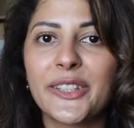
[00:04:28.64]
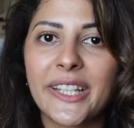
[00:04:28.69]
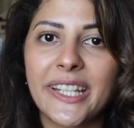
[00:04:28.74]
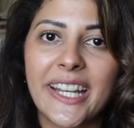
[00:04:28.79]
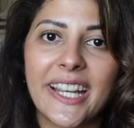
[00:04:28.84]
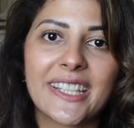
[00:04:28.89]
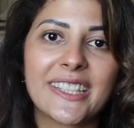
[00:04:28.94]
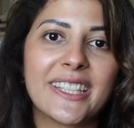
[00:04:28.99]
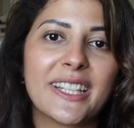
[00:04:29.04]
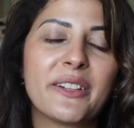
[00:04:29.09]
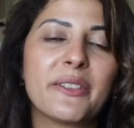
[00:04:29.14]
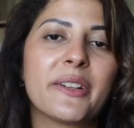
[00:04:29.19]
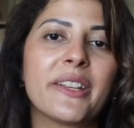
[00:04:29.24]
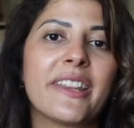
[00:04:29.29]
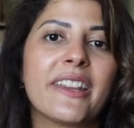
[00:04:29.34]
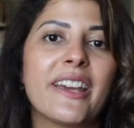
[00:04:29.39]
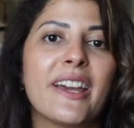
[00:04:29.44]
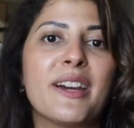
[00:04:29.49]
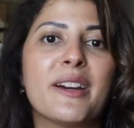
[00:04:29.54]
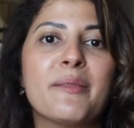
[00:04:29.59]
connecting
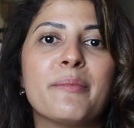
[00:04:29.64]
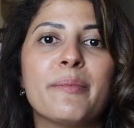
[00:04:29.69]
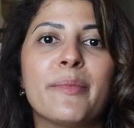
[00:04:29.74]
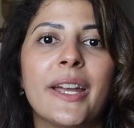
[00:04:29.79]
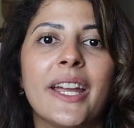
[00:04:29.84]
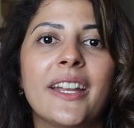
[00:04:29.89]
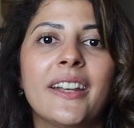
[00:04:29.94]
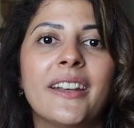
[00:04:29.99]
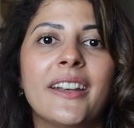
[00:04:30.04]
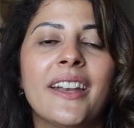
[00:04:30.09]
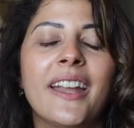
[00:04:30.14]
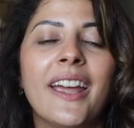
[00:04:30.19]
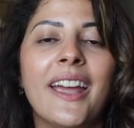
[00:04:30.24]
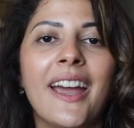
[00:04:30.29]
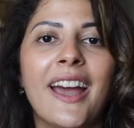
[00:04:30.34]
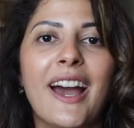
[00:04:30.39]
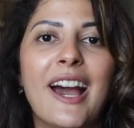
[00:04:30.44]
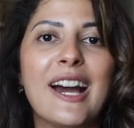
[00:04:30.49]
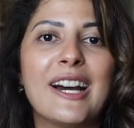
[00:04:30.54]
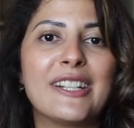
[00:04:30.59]
with them and
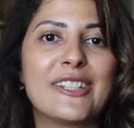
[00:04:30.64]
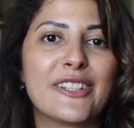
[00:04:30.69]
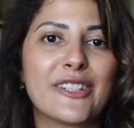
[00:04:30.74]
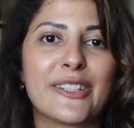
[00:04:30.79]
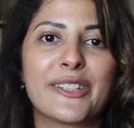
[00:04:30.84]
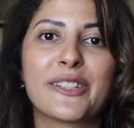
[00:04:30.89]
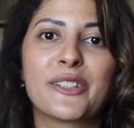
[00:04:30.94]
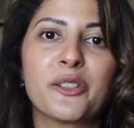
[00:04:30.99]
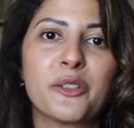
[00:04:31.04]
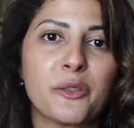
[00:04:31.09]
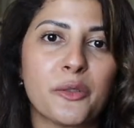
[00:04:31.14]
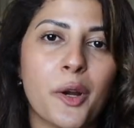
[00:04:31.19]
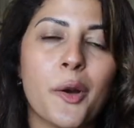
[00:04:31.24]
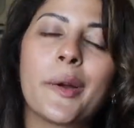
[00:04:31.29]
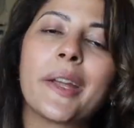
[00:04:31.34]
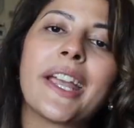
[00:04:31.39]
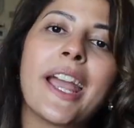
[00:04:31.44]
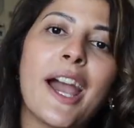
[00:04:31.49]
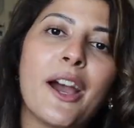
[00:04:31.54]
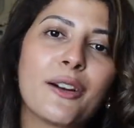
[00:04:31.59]
uh, just
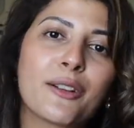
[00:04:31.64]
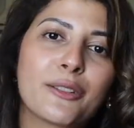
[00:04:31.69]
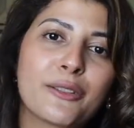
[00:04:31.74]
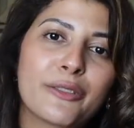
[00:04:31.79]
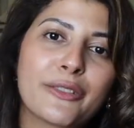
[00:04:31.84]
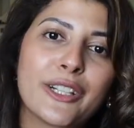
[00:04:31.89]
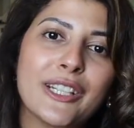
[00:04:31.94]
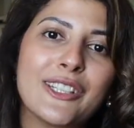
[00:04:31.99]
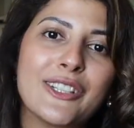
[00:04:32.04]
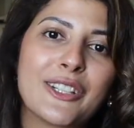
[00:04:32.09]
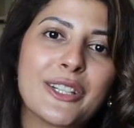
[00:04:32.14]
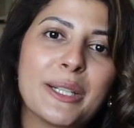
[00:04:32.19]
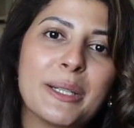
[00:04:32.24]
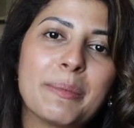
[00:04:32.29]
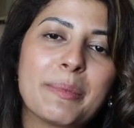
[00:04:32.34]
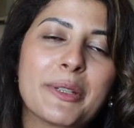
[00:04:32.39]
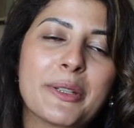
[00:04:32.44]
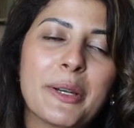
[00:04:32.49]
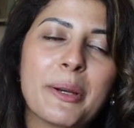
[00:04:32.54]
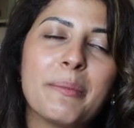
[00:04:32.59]
growing our
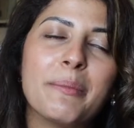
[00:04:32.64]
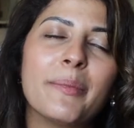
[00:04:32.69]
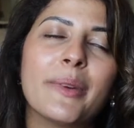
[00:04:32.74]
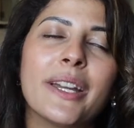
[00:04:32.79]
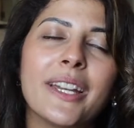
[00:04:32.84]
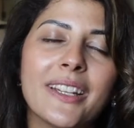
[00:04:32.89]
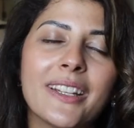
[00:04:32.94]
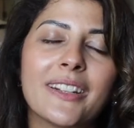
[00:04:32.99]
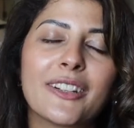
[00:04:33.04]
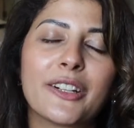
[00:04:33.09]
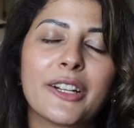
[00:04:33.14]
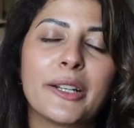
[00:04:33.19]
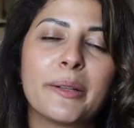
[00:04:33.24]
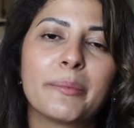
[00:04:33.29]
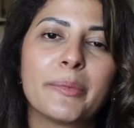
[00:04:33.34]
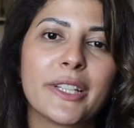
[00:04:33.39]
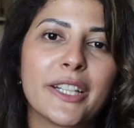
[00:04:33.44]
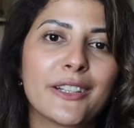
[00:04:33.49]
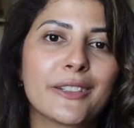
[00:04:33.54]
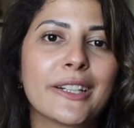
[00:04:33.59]
friendship. So I'm
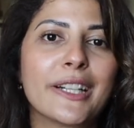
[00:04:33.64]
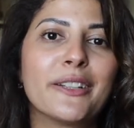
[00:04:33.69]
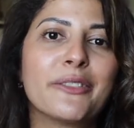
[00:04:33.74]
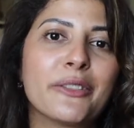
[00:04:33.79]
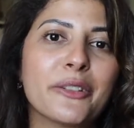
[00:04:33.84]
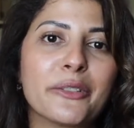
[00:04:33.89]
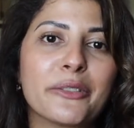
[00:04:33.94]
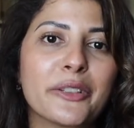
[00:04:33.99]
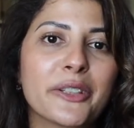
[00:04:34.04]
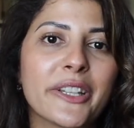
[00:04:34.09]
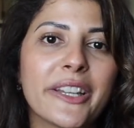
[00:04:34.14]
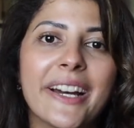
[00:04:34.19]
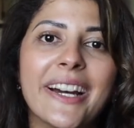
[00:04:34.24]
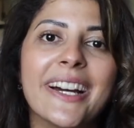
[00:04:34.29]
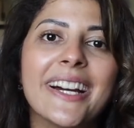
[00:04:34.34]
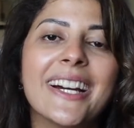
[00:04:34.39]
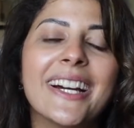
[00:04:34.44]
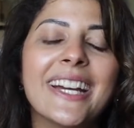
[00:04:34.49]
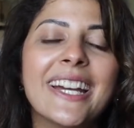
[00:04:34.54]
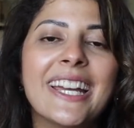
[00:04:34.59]
incredibly grateful for
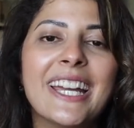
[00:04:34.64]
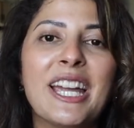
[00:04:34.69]
that.